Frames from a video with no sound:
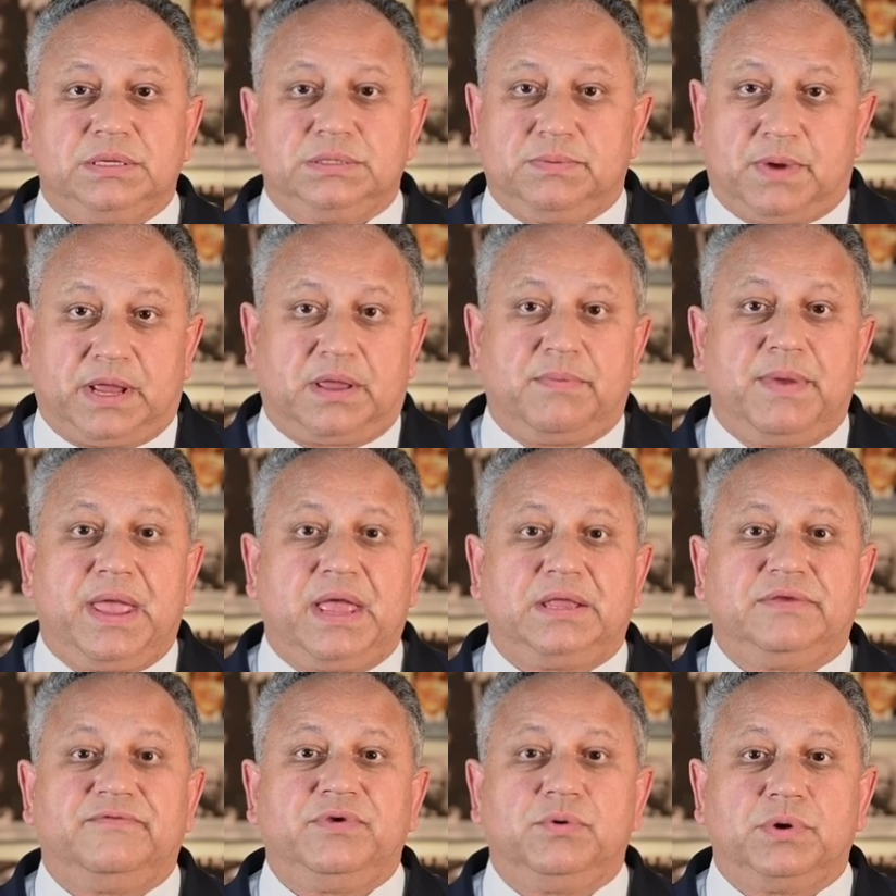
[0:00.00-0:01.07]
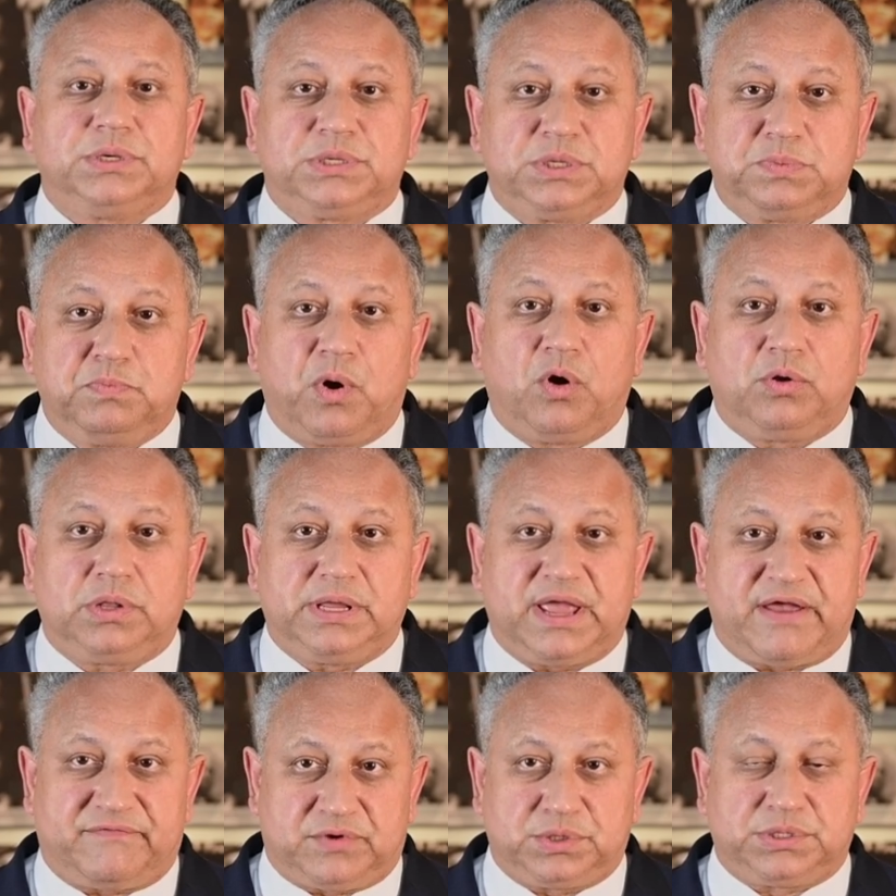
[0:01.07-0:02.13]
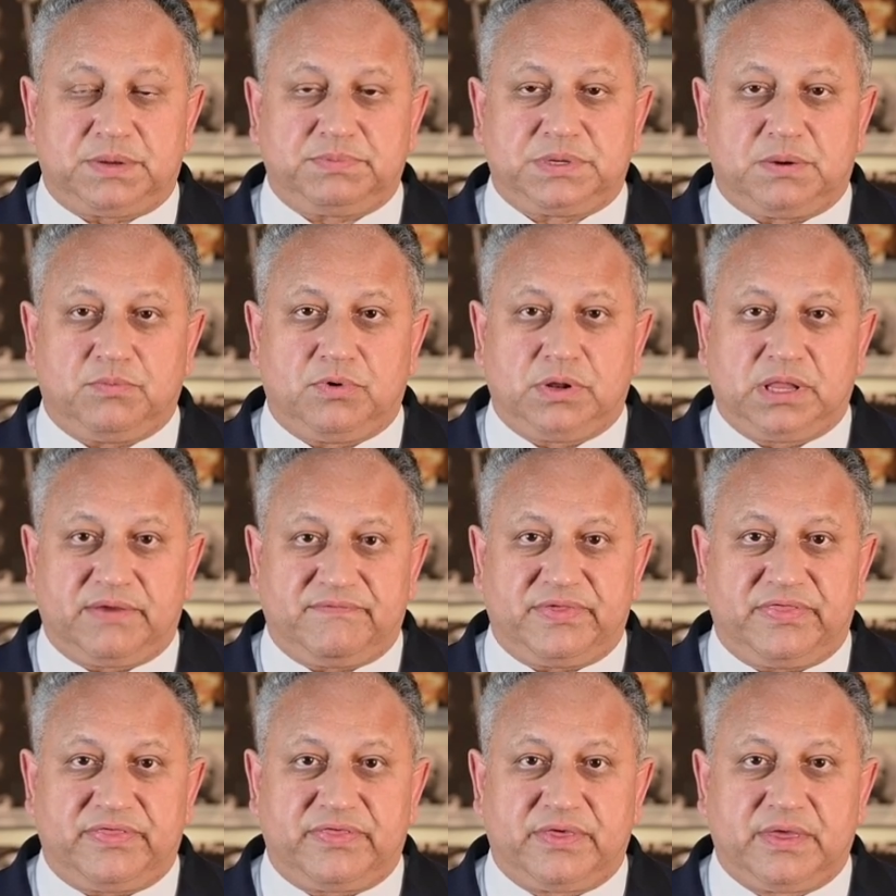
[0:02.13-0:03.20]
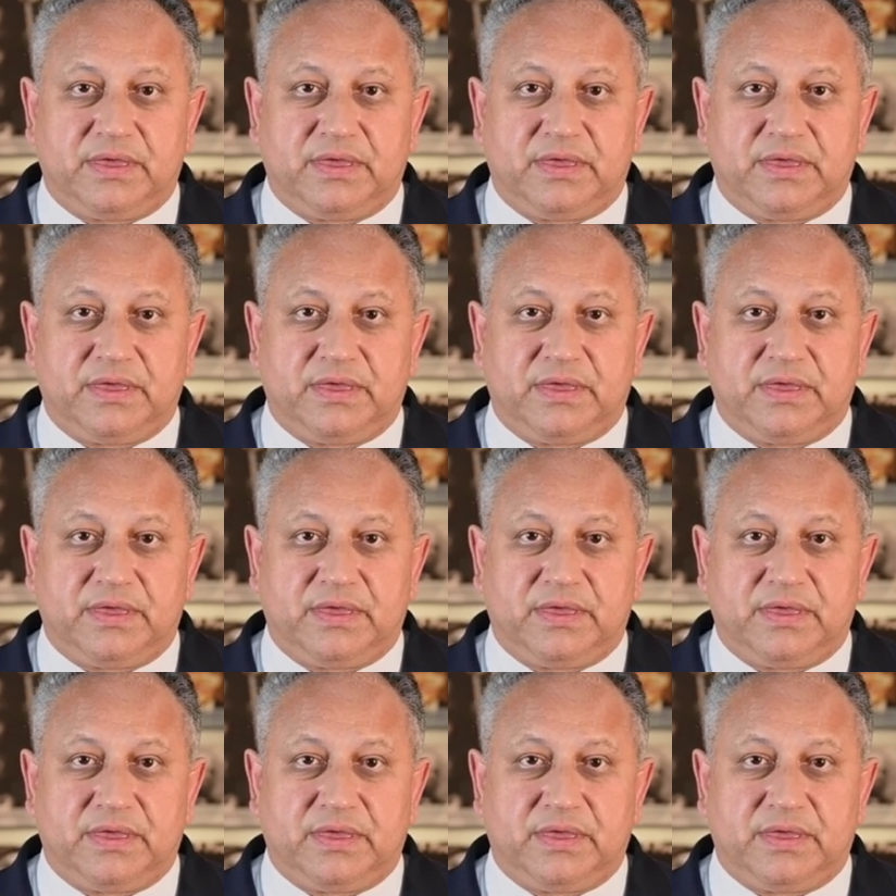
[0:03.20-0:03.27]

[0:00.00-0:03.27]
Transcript: to my command of USS Bulkley after September 11th.